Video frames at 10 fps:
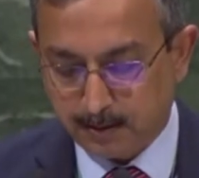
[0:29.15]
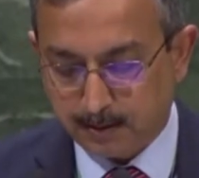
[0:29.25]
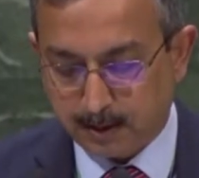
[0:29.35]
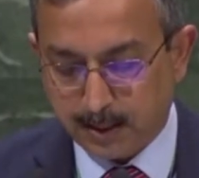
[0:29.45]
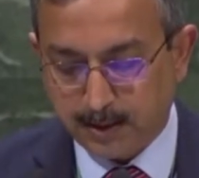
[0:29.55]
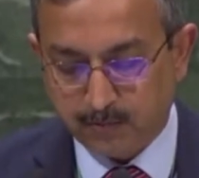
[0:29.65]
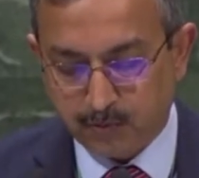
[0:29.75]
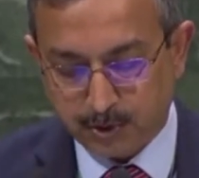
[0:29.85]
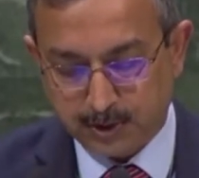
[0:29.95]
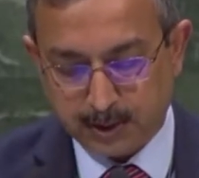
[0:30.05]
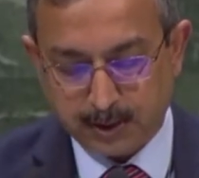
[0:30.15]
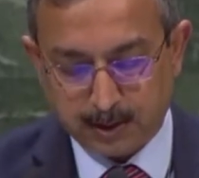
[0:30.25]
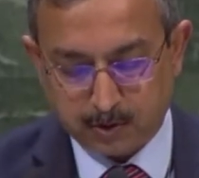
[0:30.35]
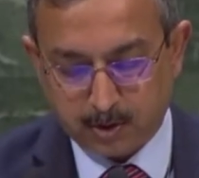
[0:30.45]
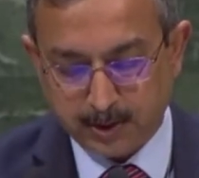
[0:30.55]
the guiding force in
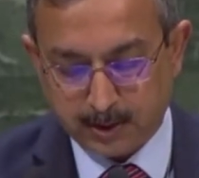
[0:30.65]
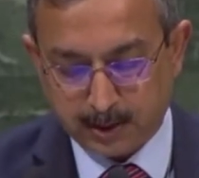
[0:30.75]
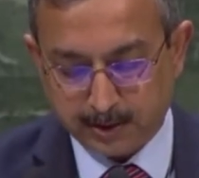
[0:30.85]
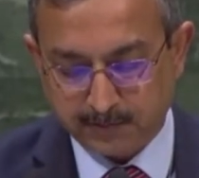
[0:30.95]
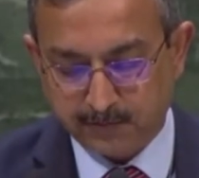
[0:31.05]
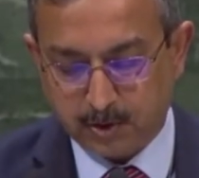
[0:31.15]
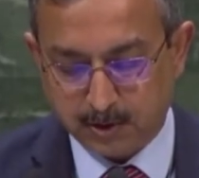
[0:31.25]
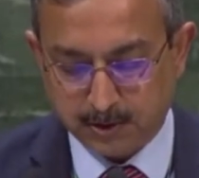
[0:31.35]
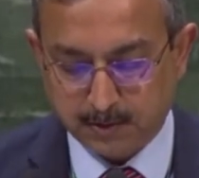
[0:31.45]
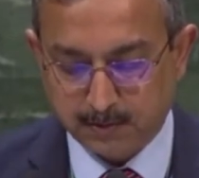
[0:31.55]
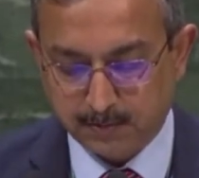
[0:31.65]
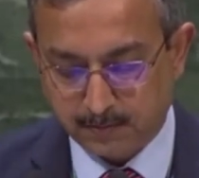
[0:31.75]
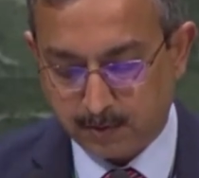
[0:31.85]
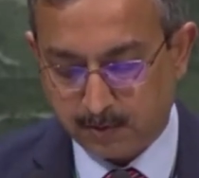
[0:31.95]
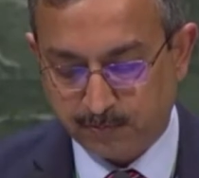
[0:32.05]
our common collective cause
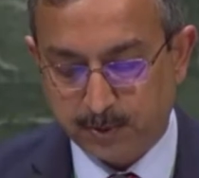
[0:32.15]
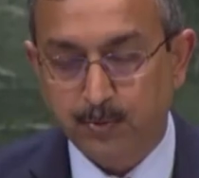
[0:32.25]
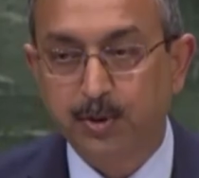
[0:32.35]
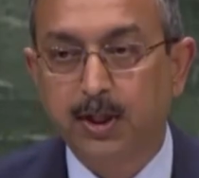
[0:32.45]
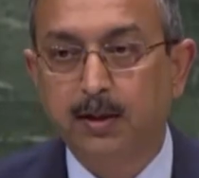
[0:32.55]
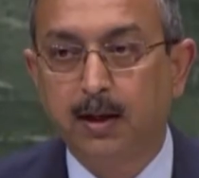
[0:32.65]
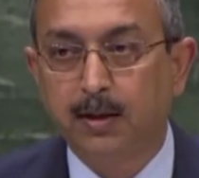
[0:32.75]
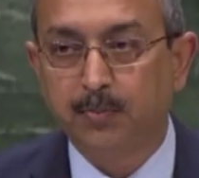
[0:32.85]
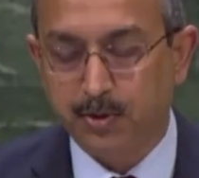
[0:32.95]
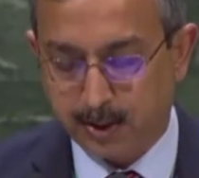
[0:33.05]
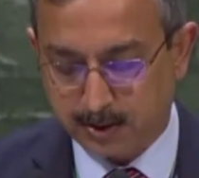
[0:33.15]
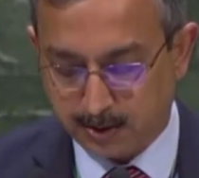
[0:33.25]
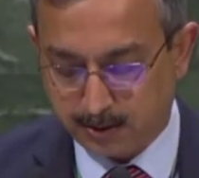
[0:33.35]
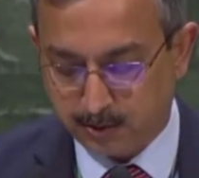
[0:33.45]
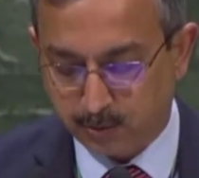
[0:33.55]
of promoting and
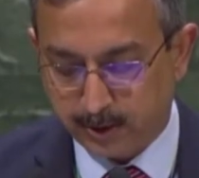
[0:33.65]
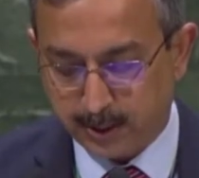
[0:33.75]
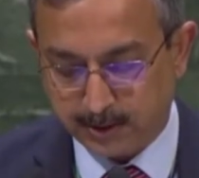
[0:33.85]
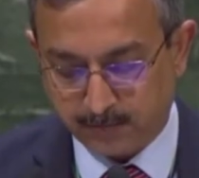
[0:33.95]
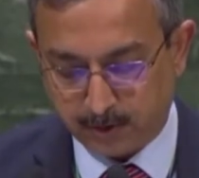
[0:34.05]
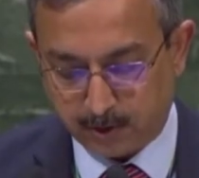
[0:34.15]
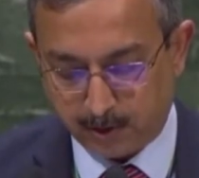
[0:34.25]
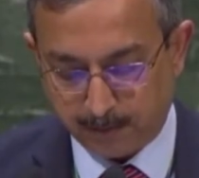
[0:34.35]
protecting human rights for all.